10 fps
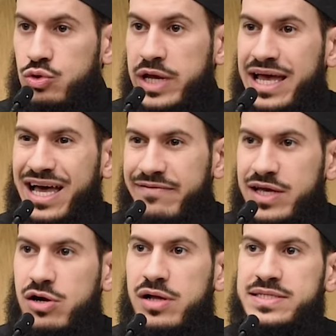have a
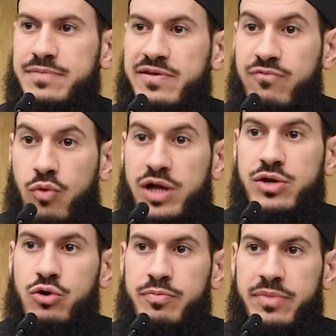concept of one
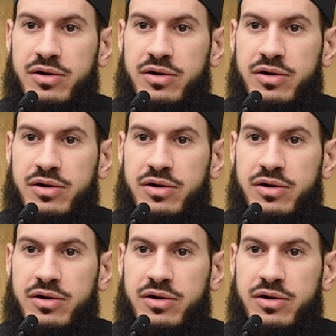ummah.